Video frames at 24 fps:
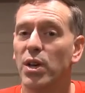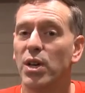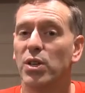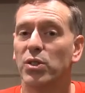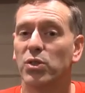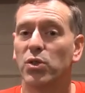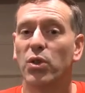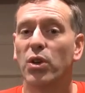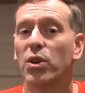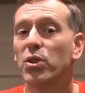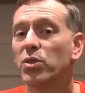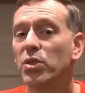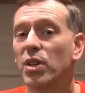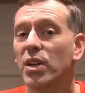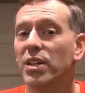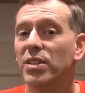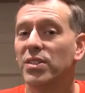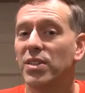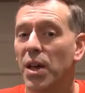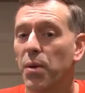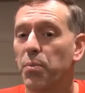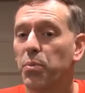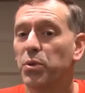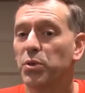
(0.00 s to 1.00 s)
So there's an
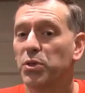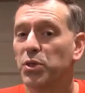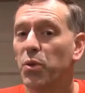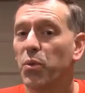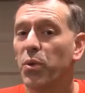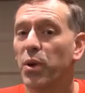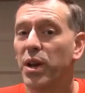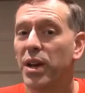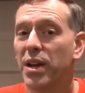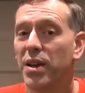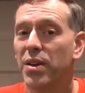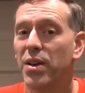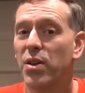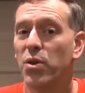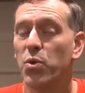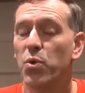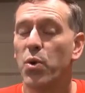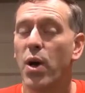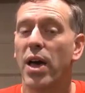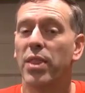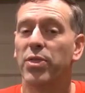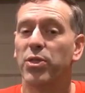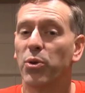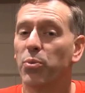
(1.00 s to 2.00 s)
example of someone who
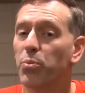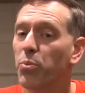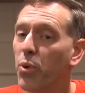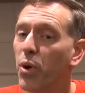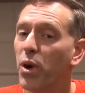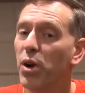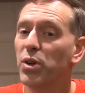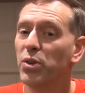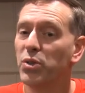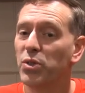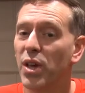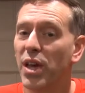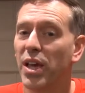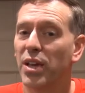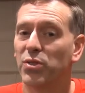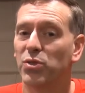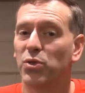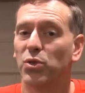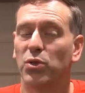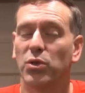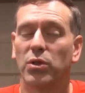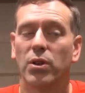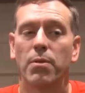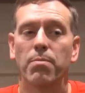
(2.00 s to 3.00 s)
had their prayers
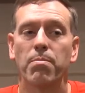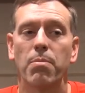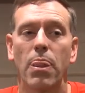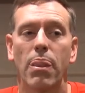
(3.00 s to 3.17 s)
answered.